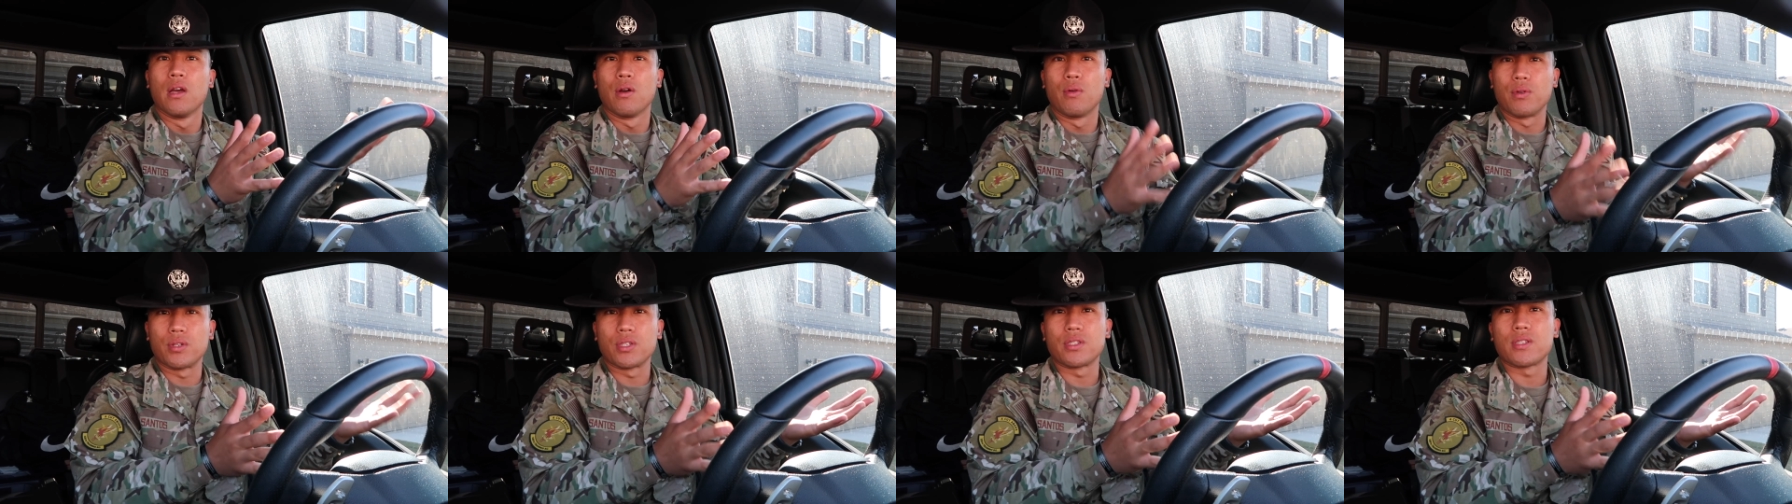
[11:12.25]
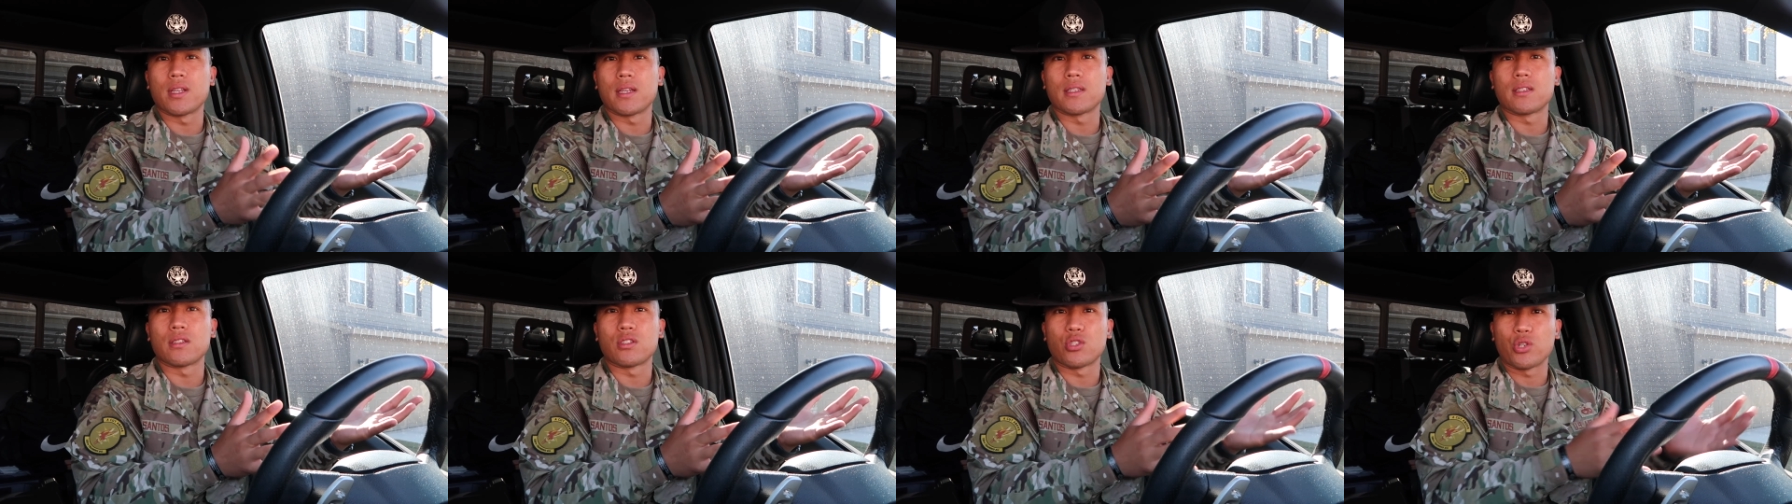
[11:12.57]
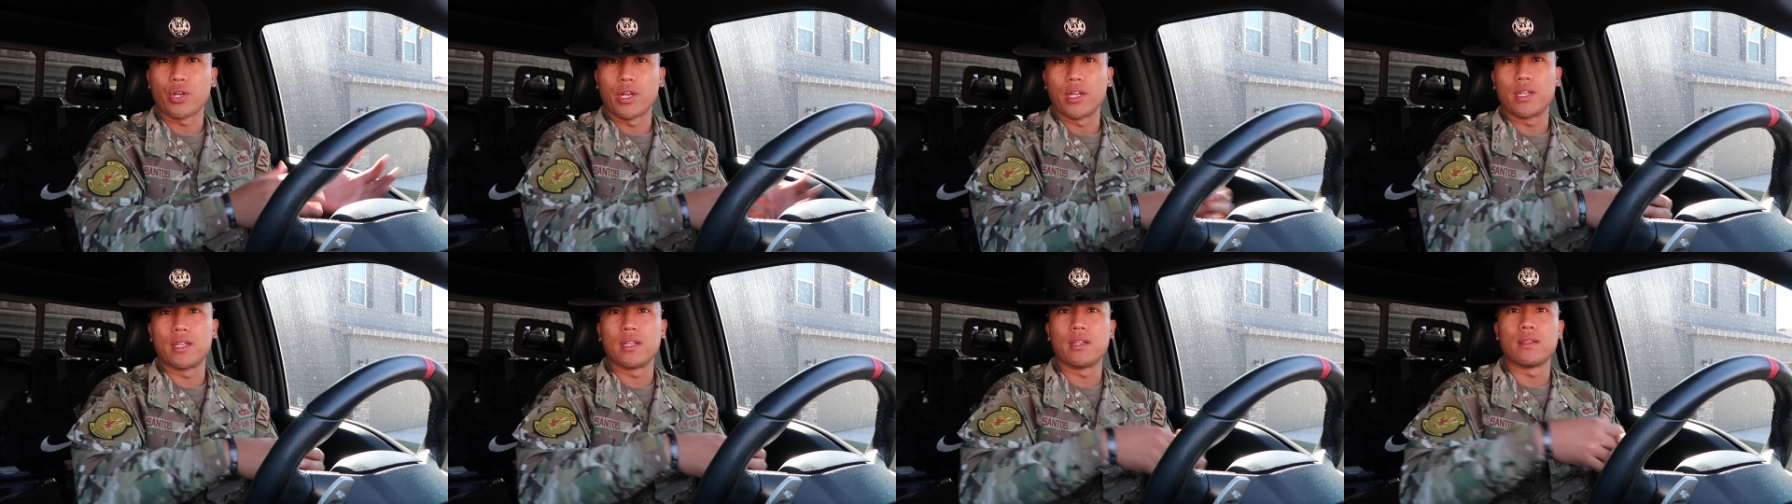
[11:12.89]
which is as a
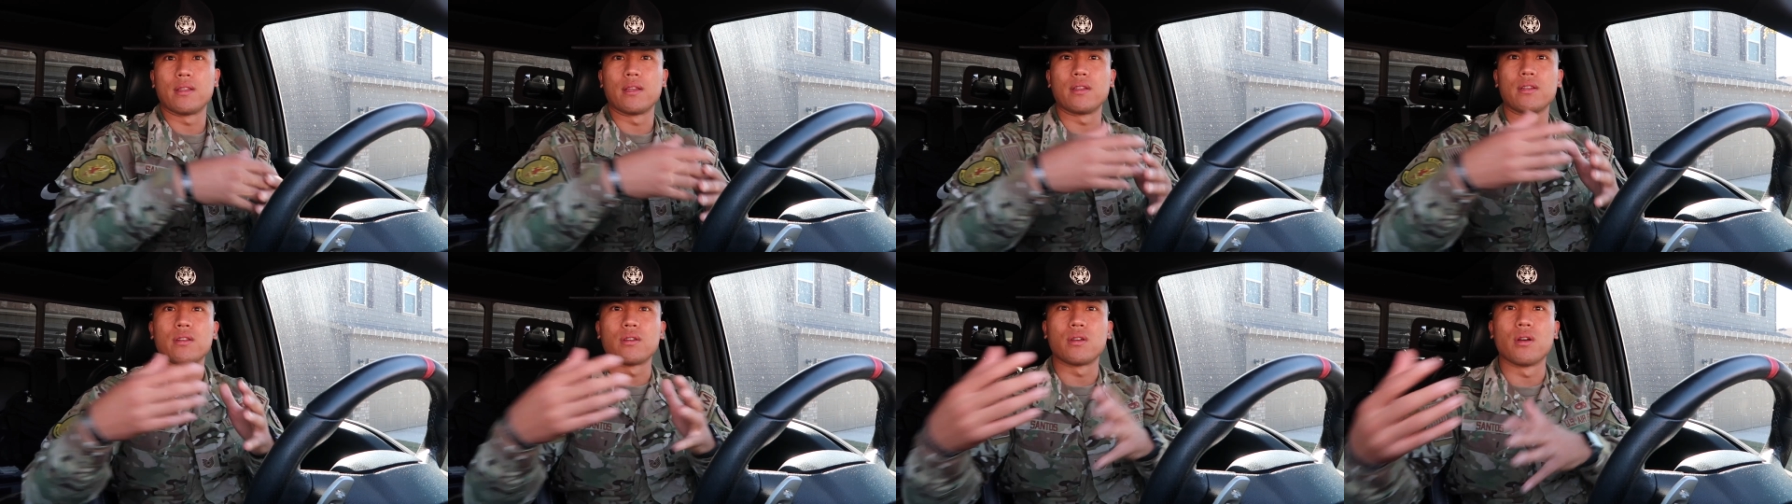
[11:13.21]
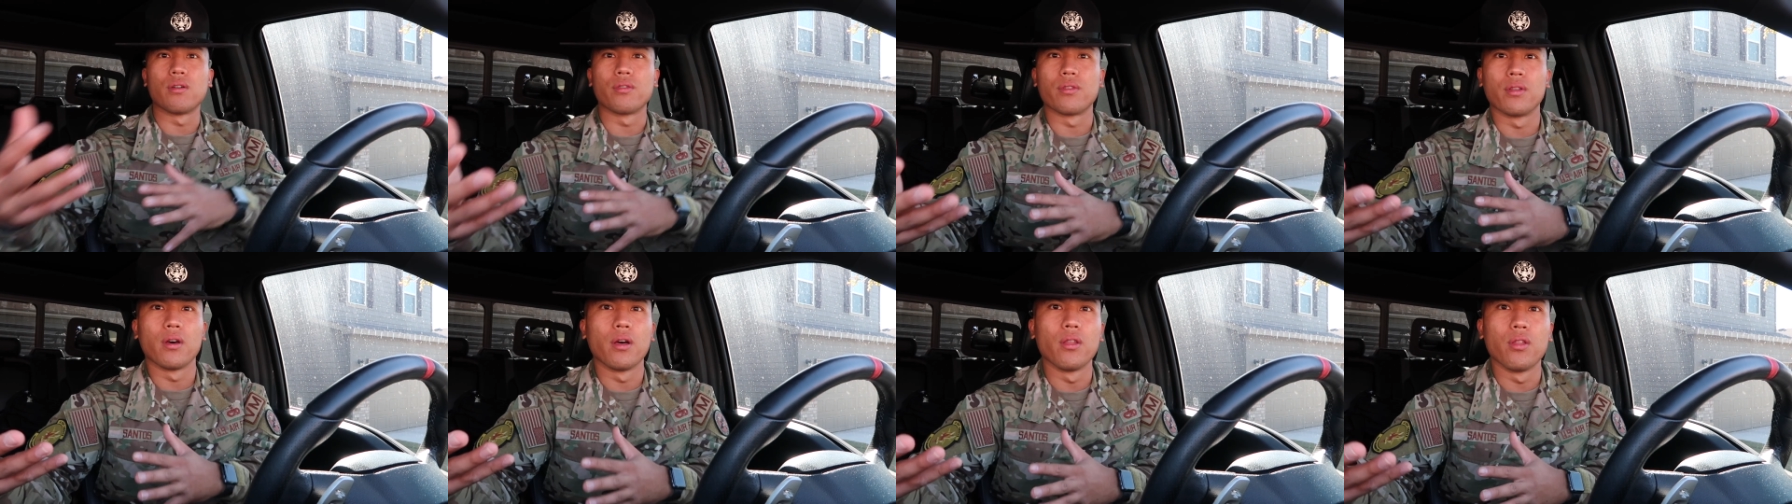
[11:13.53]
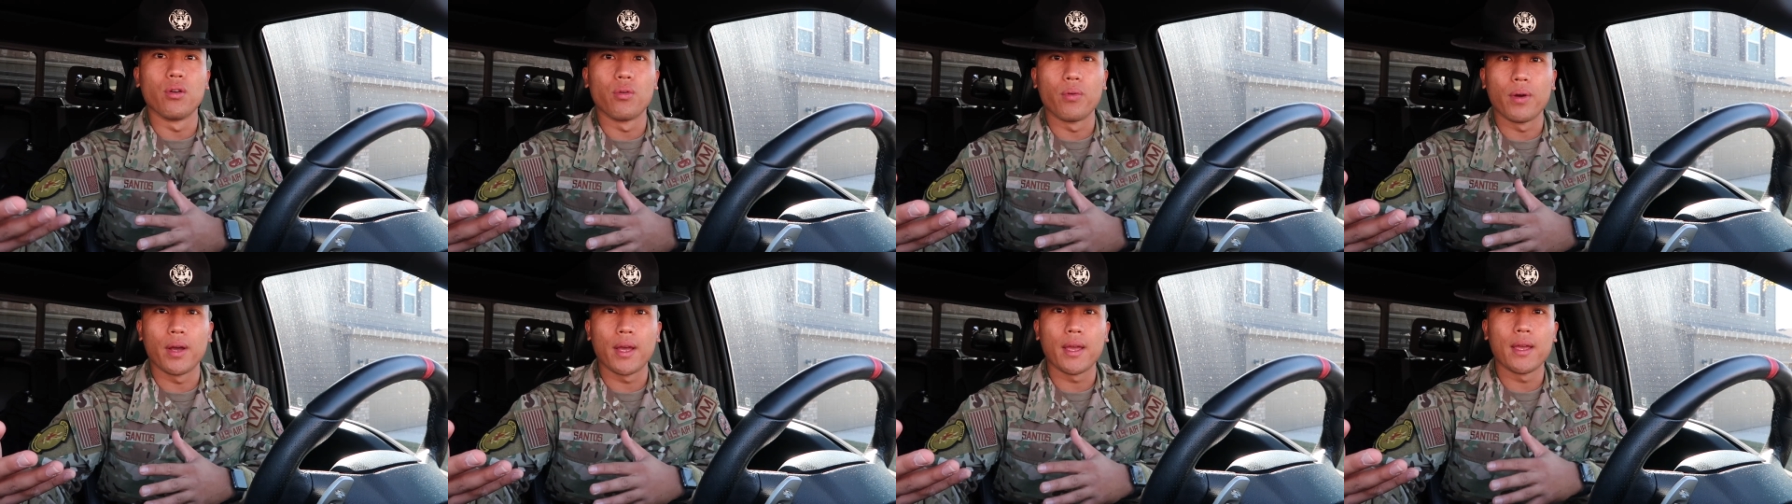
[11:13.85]
trainee, then you go the
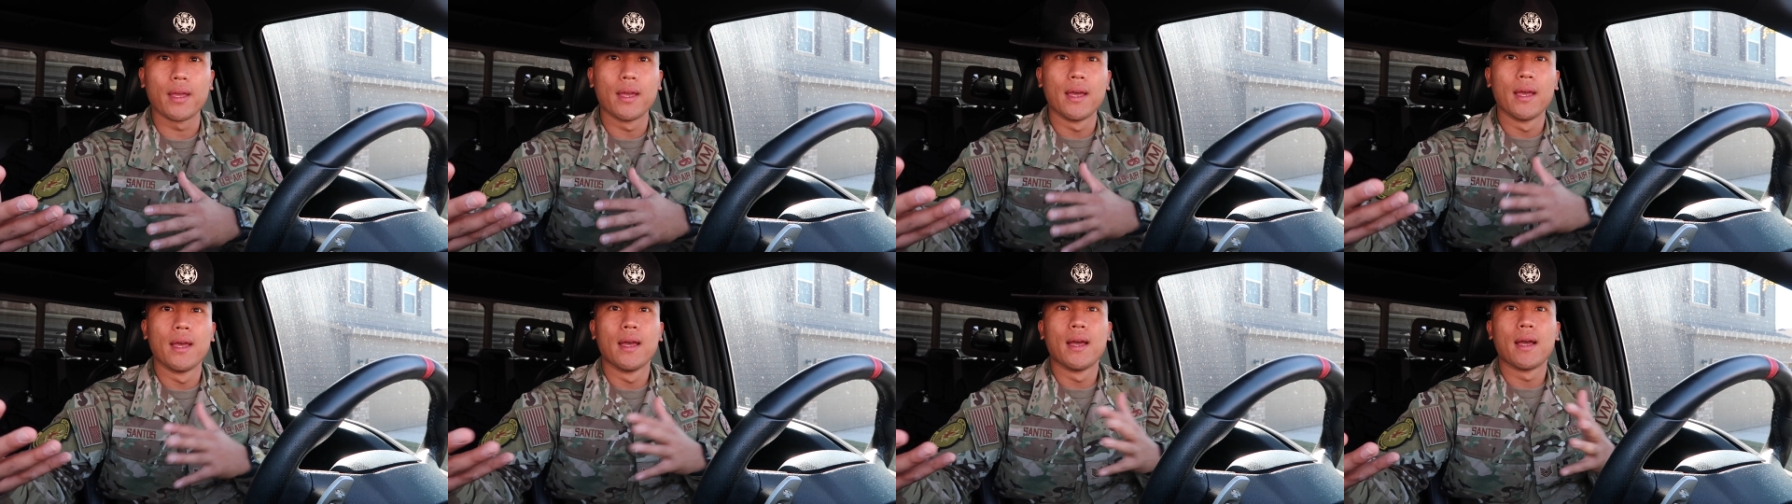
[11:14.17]
other way